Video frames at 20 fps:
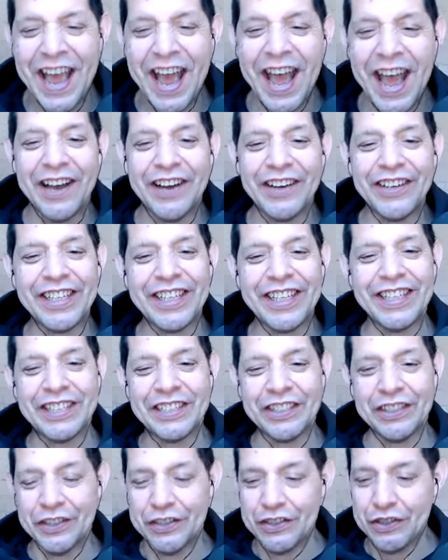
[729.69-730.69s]
Uh, okay.
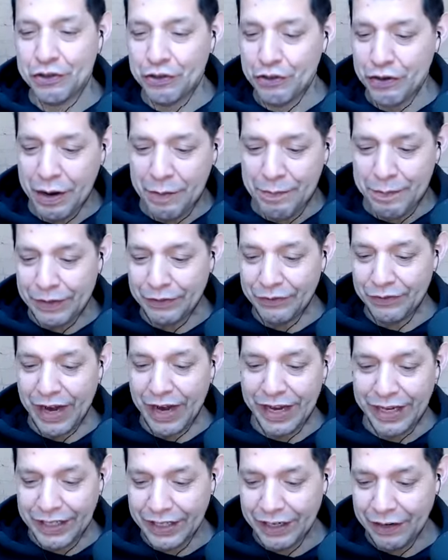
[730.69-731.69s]
So you have been
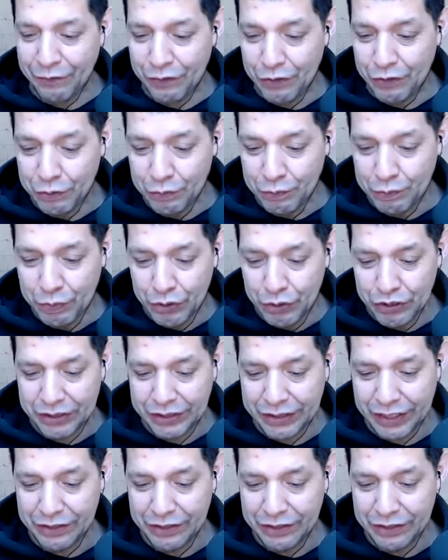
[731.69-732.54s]
writing a few books.